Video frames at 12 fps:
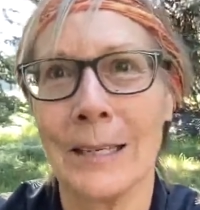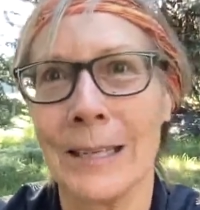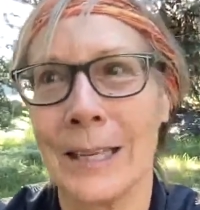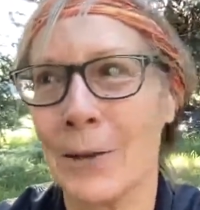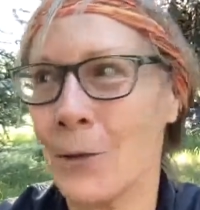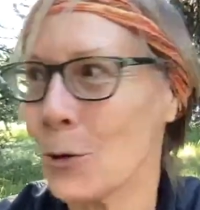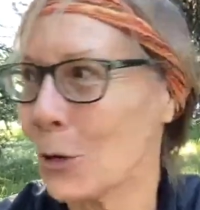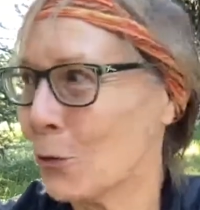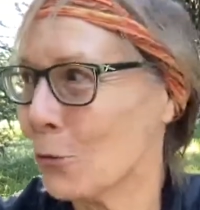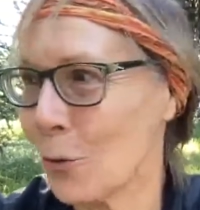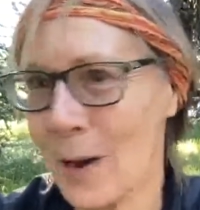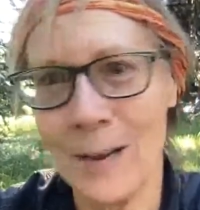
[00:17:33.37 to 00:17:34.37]
that you can
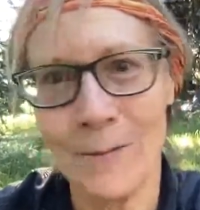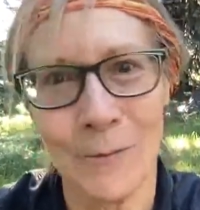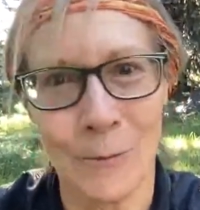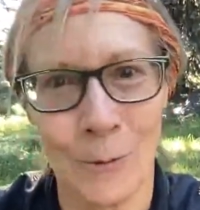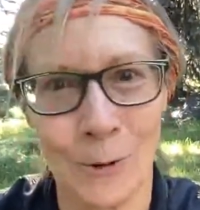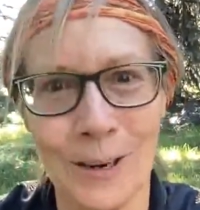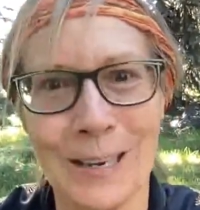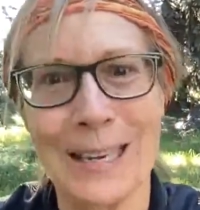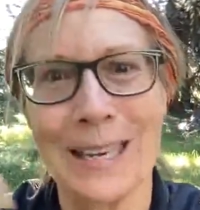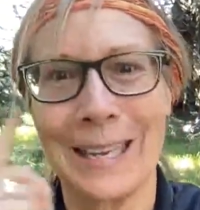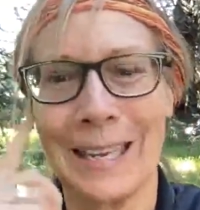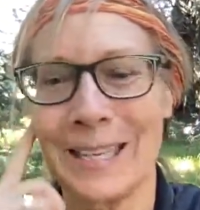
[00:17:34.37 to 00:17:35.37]
train for.
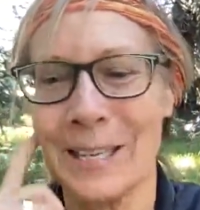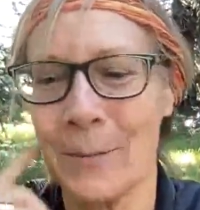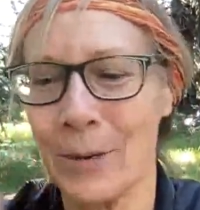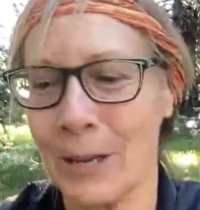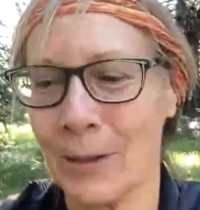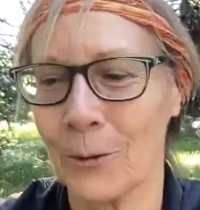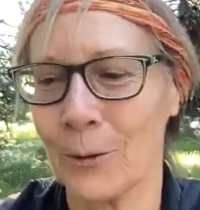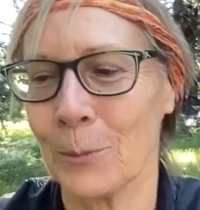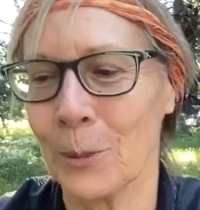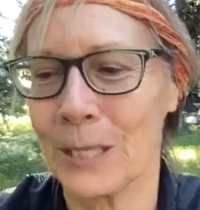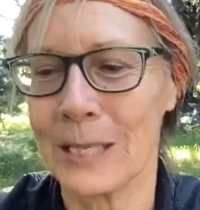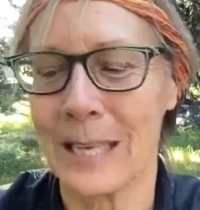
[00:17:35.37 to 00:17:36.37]
Like someone in the group
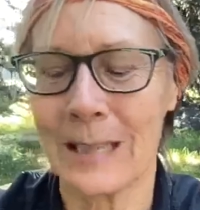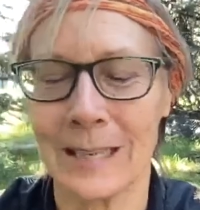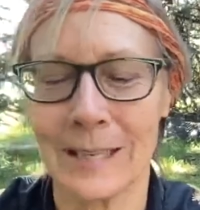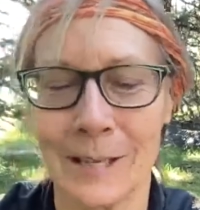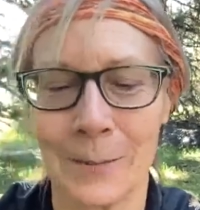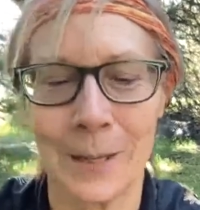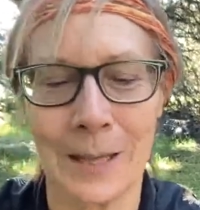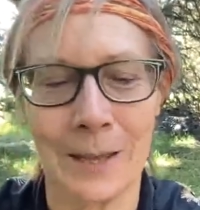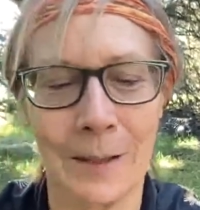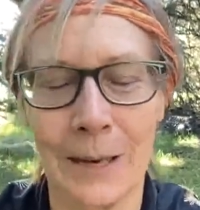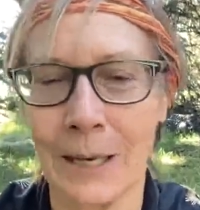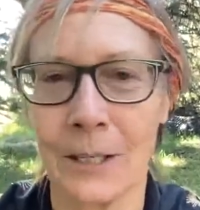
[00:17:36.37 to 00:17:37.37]
just said this to me the other
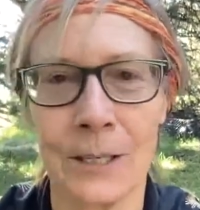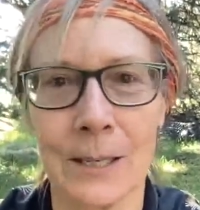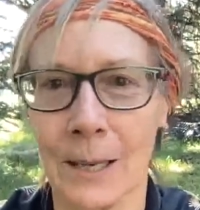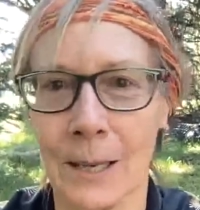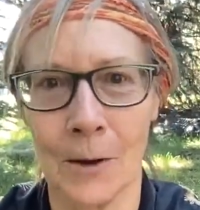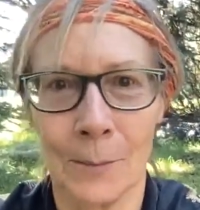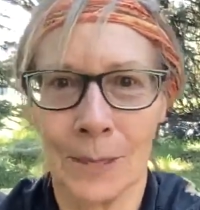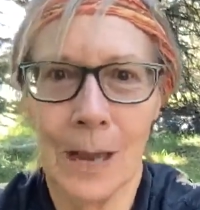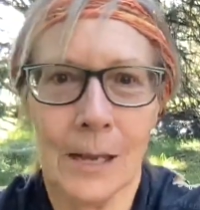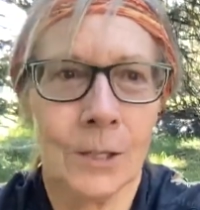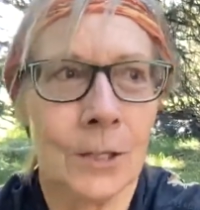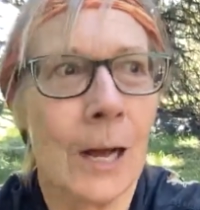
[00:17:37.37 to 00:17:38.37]
day. She's like, "Oh my
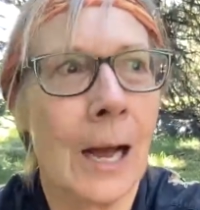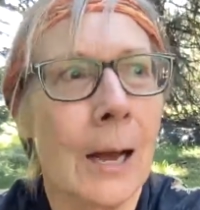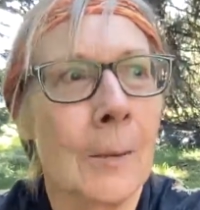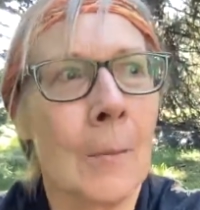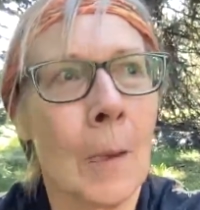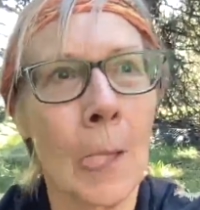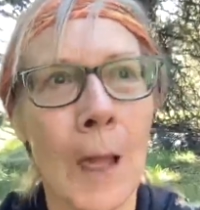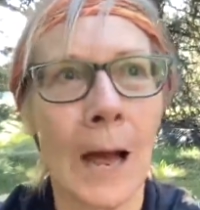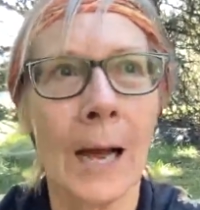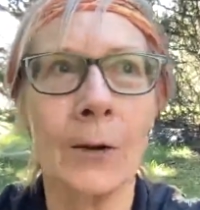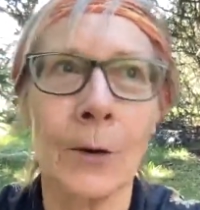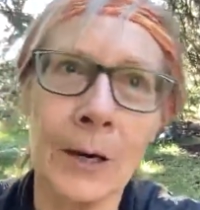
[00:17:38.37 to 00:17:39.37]
gosh, um,
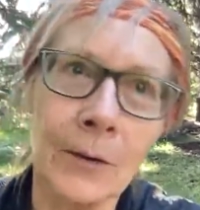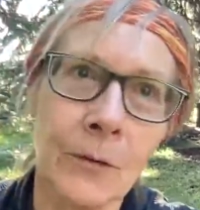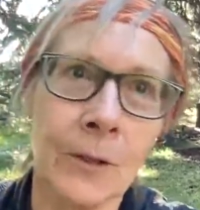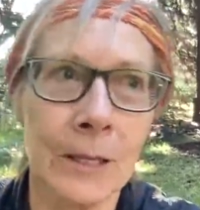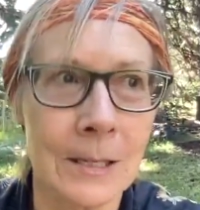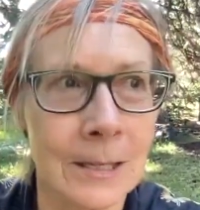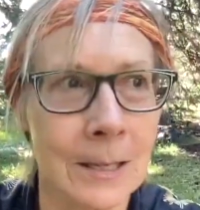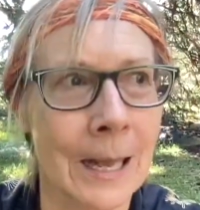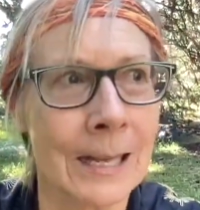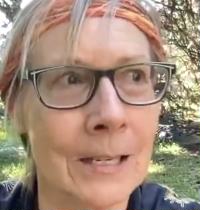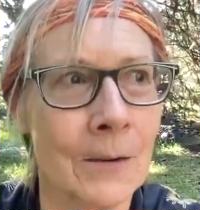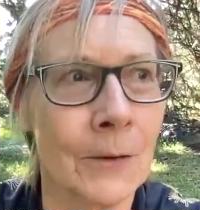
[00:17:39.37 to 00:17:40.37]
I trained for this
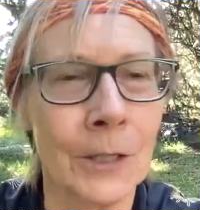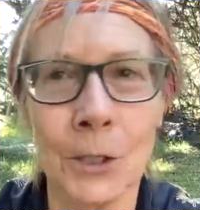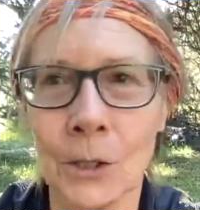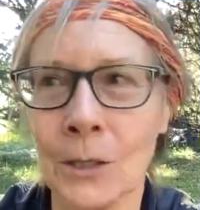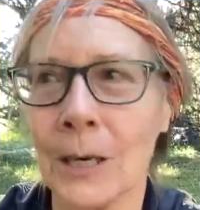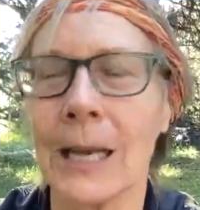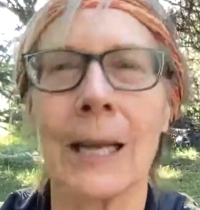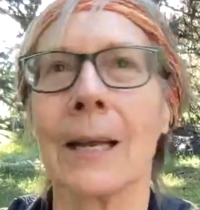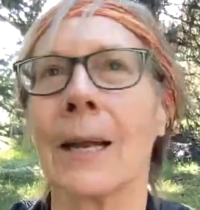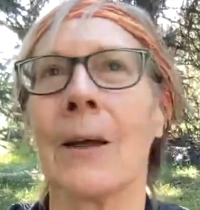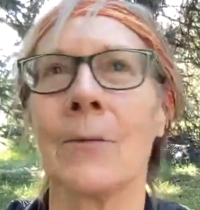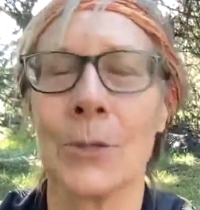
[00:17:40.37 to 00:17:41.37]
last adventure,
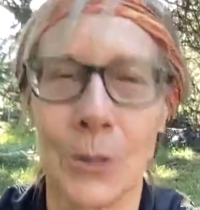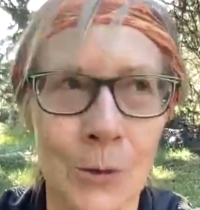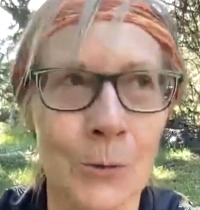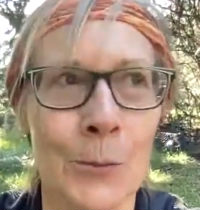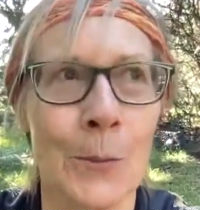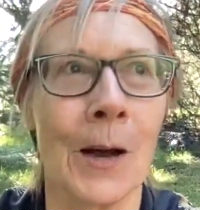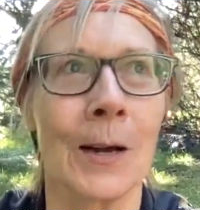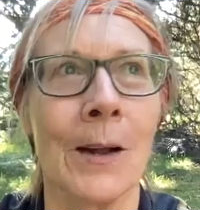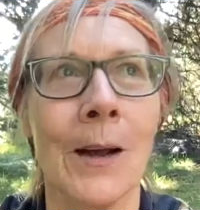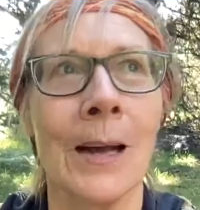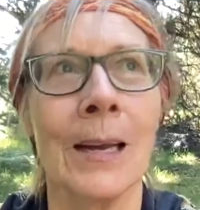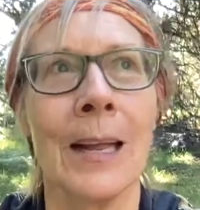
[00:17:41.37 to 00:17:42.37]
and I was so spot
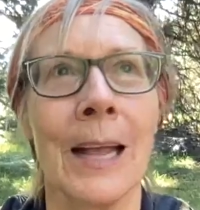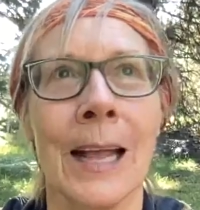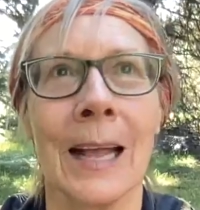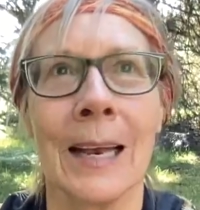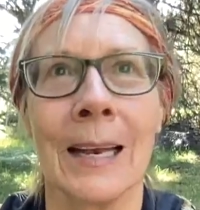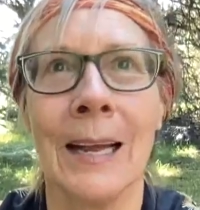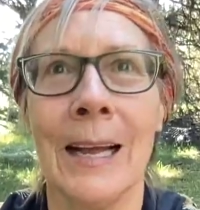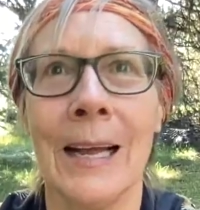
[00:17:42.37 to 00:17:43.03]
on, and."